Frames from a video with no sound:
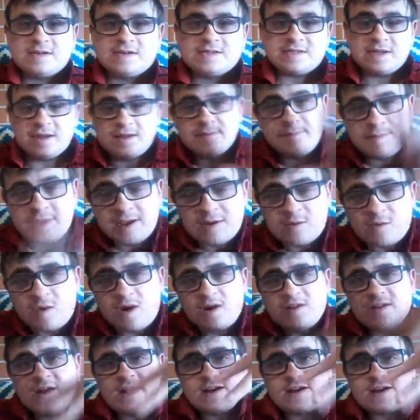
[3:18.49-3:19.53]
So
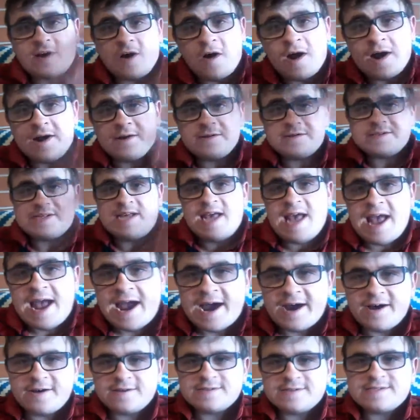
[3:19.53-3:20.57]
meanwhile, at Kyle's
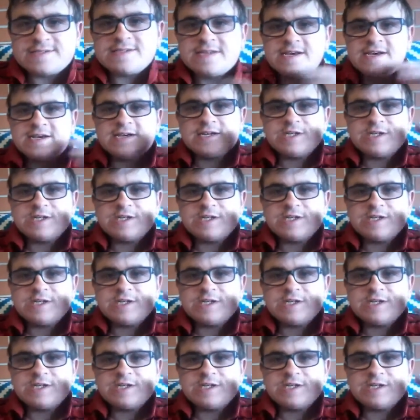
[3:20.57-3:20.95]
house,